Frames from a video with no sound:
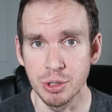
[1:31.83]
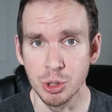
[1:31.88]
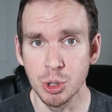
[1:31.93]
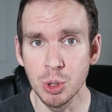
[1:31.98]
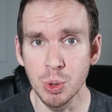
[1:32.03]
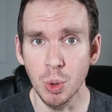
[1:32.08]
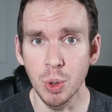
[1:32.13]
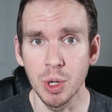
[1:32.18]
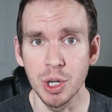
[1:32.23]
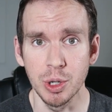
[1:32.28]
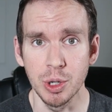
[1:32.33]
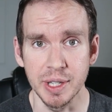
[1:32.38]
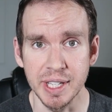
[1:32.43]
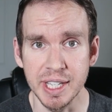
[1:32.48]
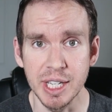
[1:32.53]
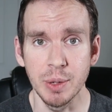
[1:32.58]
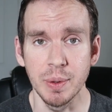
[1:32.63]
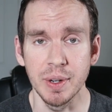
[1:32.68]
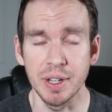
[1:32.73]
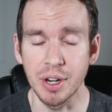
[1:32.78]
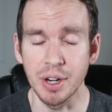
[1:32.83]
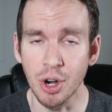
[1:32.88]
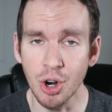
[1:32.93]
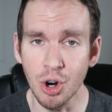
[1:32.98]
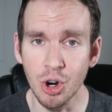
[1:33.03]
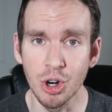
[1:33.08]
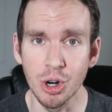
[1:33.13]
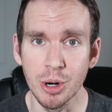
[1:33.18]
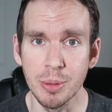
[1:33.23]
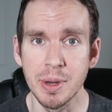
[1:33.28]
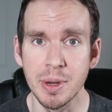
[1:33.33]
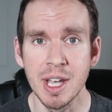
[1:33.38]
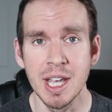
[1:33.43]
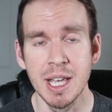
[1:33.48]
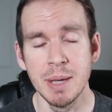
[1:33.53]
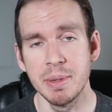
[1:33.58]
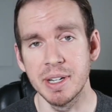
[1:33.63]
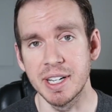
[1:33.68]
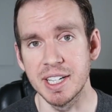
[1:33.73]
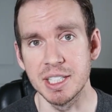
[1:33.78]
new oil here at home
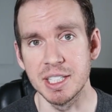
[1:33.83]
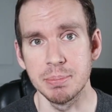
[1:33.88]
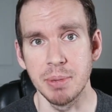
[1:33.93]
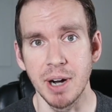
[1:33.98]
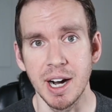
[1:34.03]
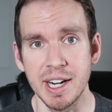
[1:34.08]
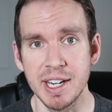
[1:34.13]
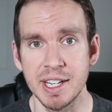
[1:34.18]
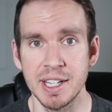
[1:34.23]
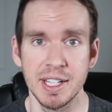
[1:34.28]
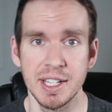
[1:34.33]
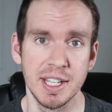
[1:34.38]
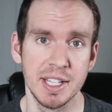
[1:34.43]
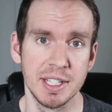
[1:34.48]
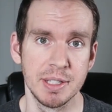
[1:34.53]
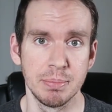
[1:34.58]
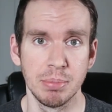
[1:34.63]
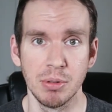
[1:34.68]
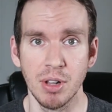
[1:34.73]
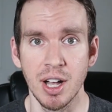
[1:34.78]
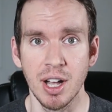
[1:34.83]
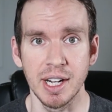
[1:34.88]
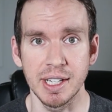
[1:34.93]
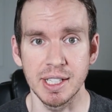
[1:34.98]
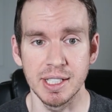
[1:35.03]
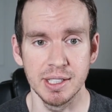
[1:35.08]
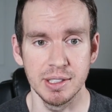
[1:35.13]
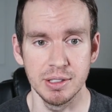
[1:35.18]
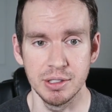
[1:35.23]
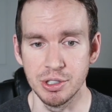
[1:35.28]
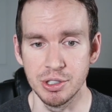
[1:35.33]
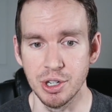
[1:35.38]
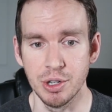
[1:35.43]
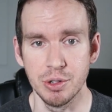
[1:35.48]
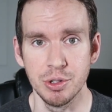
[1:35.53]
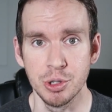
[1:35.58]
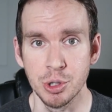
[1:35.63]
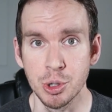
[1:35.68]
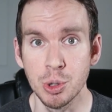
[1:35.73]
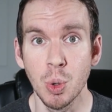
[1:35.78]
because Biden has blocked, you
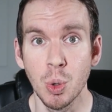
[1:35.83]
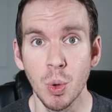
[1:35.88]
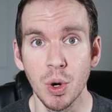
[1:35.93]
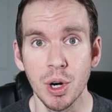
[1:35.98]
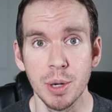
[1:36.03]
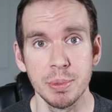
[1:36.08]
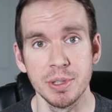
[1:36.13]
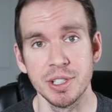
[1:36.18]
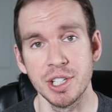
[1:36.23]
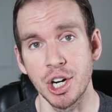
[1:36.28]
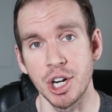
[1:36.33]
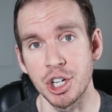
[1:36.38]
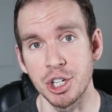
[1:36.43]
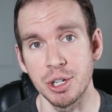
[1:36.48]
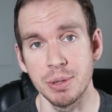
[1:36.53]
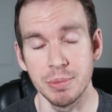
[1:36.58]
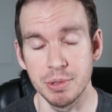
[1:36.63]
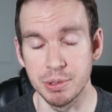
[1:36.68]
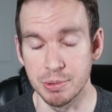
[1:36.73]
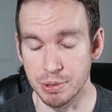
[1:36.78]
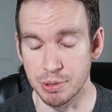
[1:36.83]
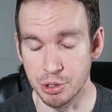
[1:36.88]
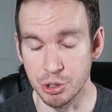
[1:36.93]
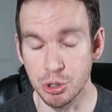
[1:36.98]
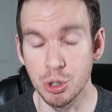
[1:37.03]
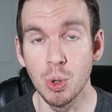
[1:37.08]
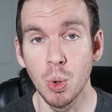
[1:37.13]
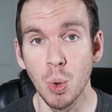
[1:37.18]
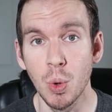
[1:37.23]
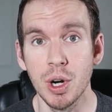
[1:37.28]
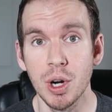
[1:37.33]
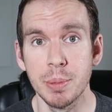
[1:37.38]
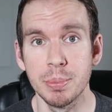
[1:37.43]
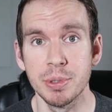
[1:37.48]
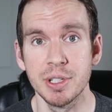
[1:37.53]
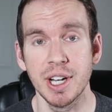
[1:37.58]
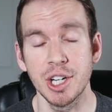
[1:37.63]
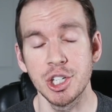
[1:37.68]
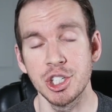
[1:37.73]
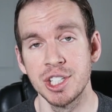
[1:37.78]
know, new oil
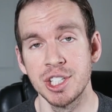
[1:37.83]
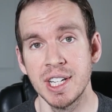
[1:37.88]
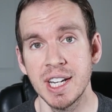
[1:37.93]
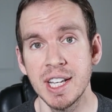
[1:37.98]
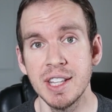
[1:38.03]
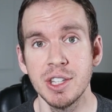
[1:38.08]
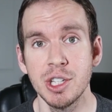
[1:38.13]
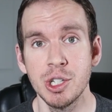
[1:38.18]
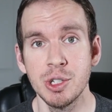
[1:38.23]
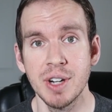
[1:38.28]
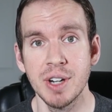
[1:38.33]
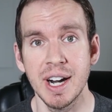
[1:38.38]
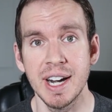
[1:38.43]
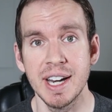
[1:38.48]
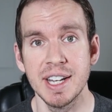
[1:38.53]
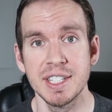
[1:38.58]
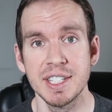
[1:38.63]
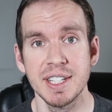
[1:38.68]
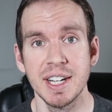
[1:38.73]
production in the United